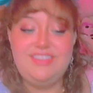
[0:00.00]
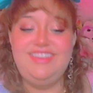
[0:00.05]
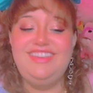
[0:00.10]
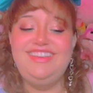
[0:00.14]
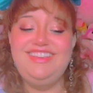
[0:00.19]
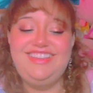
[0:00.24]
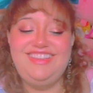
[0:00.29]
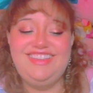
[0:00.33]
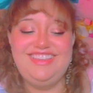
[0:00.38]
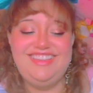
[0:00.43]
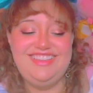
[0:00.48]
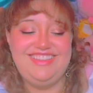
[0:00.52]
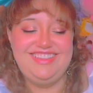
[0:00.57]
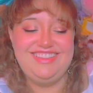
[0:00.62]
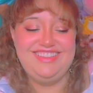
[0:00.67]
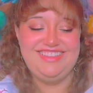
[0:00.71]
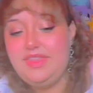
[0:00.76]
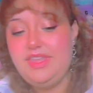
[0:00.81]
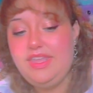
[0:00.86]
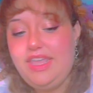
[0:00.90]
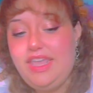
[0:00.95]

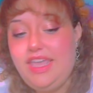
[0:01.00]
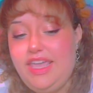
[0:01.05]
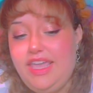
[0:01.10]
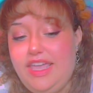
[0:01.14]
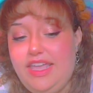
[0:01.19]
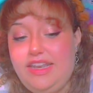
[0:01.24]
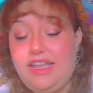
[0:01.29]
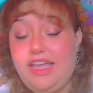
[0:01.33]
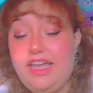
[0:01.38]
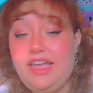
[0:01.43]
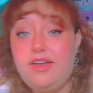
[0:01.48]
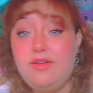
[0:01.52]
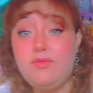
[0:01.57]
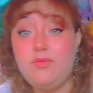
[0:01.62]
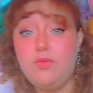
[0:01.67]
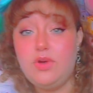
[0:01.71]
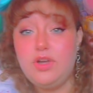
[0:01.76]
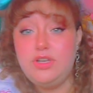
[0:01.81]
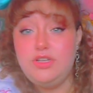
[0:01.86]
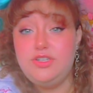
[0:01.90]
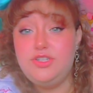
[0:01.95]
And I have
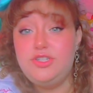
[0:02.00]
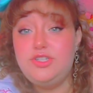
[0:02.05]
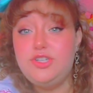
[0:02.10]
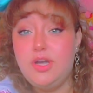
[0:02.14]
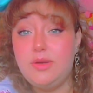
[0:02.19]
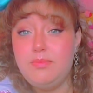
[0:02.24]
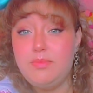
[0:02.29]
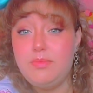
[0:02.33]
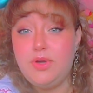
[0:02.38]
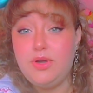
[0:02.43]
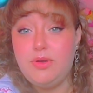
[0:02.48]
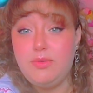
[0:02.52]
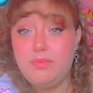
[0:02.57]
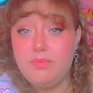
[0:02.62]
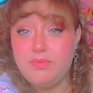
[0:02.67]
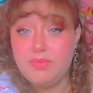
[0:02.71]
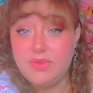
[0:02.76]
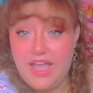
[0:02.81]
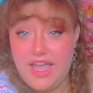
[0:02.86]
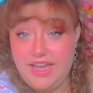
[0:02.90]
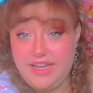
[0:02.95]
one jumbo
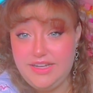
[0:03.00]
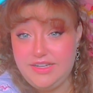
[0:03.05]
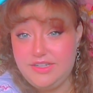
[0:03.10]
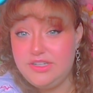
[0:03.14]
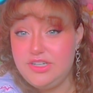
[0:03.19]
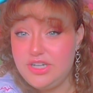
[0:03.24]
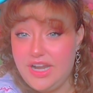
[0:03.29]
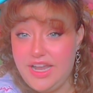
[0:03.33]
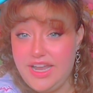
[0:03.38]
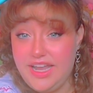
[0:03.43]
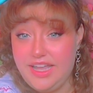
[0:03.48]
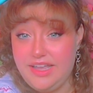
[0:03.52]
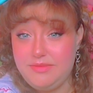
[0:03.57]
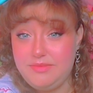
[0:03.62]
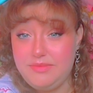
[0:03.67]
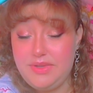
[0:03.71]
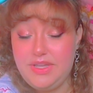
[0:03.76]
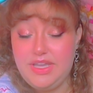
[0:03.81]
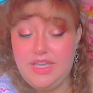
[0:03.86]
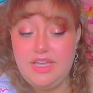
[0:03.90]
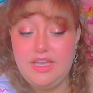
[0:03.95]
black
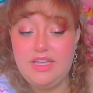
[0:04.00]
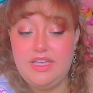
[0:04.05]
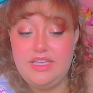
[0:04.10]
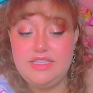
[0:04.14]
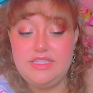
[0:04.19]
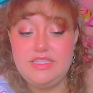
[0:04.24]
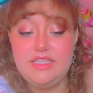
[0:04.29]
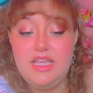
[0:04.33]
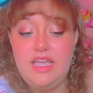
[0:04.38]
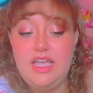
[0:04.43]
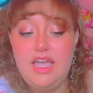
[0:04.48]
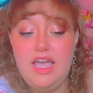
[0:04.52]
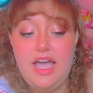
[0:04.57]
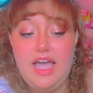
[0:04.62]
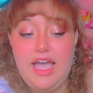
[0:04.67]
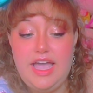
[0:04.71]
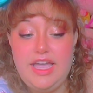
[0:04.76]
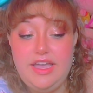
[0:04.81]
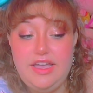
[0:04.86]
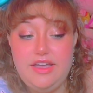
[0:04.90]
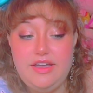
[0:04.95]
crayon because
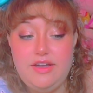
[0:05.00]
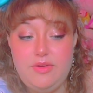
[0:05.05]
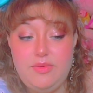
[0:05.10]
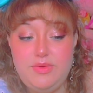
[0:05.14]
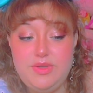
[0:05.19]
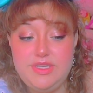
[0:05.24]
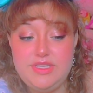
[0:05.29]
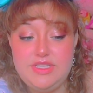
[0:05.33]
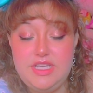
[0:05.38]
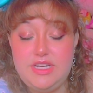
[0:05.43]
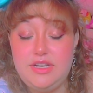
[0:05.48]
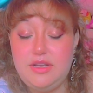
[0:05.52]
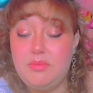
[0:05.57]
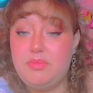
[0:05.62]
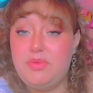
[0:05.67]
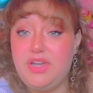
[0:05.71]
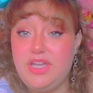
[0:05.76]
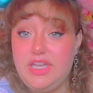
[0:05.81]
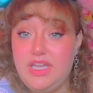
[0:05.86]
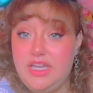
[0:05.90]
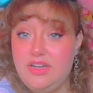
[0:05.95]
I always end up
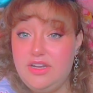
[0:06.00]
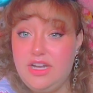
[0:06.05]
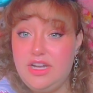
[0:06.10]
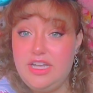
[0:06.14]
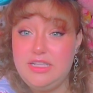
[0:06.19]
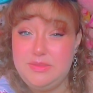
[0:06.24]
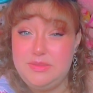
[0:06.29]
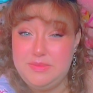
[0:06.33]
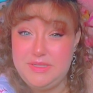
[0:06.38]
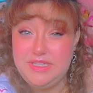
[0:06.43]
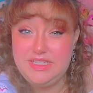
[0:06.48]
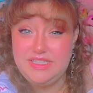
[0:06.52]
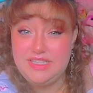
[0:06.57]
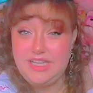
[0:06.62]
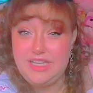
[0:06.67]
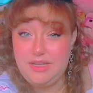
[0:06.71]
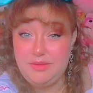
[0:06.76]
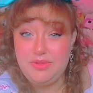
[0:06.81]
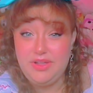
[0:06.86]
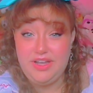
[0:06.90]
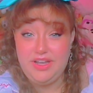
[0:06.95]
breaking crayons because
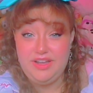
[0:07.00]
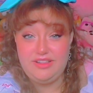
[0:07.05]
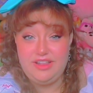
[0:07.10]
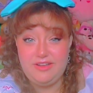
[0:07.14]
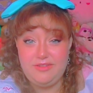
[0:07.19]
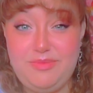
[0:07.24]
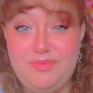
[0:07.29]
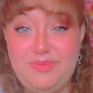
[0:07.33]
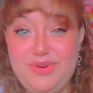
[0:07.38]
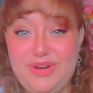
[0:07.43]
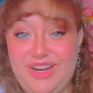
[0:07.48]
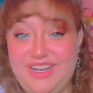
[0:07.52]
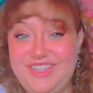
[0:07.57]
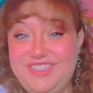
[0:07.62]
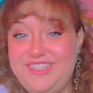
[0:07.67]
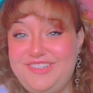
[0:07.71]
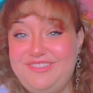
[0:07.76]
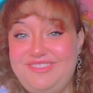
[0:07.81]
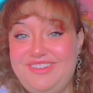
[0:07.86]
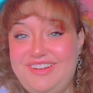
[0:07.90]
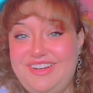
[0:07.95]
I apply a lot of
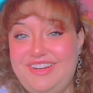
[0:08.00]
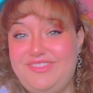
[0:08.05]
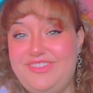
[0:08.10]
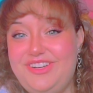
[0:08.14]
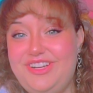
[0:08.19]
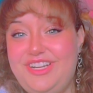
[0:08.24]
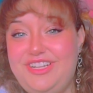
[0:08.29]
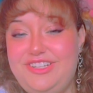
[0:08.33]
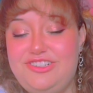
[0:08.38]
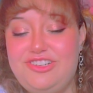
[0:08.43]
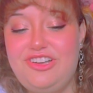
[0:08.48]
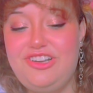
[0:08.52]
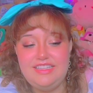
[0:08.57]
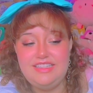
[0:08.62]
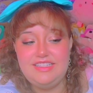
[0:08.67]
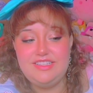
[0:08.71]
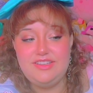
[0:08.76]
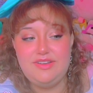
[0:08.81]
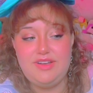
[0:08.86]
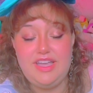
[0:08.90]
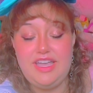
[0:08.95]
pressure whenever I draw.
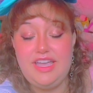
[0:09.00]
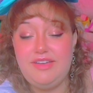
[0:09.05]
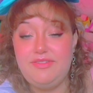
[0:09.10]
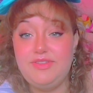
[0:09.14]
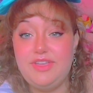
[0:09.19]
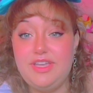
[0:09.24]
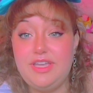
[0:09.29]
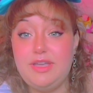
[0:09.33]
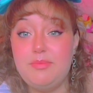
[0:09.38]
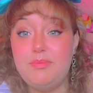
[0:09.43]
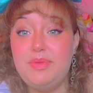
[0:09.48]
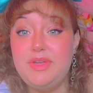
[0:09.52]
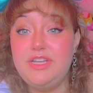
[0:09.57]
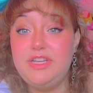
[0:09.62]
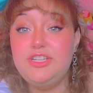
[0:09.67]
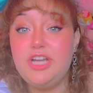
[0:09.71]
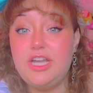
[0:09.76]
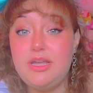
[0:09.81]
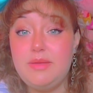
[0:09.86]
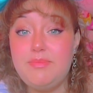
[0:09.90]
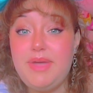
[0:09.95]
So I have like a big
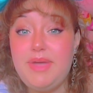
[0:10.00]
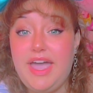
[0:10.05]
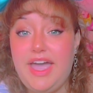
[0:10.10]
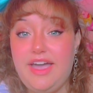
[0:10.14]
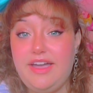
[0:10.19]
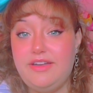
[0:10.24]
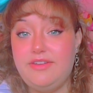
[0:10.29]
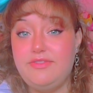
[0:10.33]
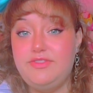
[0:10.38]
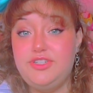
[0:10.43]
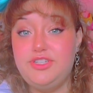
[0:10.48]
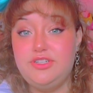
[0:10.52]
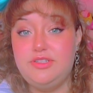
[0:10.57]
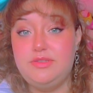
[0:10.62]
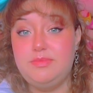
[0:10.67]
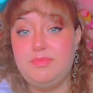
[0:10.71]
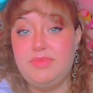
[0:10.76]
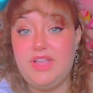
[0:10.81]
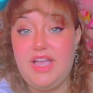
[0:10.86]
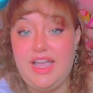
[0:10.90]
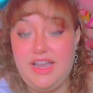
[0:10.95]
giant pack of just
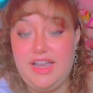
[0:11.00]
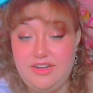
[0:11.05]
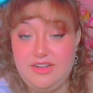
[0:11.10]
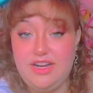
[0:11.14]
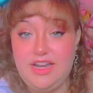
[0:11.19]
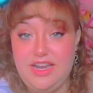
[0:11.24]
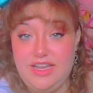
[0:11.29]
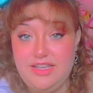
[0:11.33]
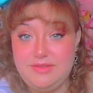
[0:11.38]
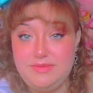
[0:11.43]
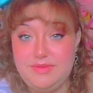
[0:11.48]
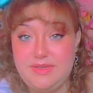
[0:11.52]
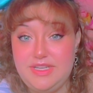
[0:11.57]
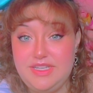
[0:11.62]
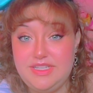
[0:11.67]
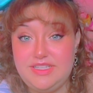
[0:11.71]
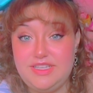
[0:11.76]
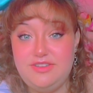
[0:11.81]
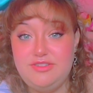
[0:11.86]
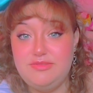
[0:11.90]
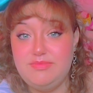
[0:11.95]
black crayons
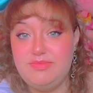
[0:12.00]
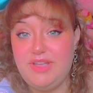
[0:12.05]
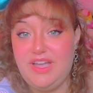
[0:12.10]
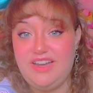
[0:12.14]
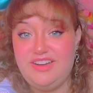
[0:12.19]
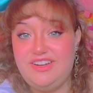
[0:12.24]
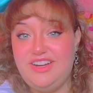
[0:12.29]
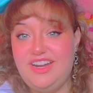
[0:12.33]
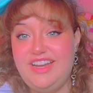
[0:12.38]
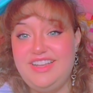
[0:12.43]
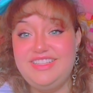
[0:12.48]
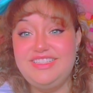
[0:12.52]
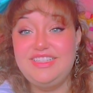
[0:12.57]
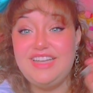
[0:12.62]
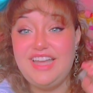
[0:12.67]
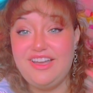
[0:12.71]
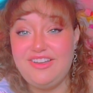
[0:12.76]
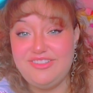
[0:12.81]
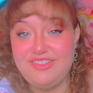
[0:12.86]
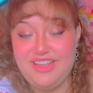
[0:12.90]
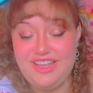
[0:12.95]
because I use black crayons
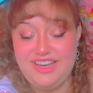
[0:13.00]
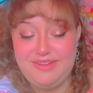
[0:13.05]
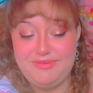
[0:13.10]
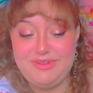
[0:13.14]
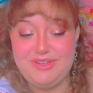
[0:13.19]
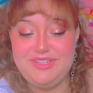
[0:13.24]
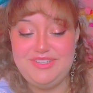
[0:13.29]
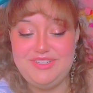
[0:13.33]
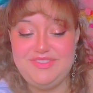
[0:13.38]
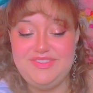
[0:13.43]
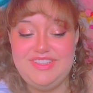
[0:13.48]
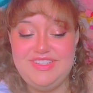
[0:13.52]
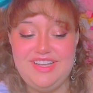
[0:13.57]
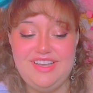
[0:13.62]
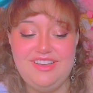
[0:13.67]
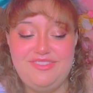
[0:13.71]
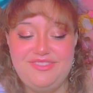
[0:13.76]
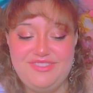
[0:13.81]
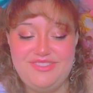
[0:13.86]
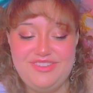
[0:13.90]
to outline a bunch of stuff.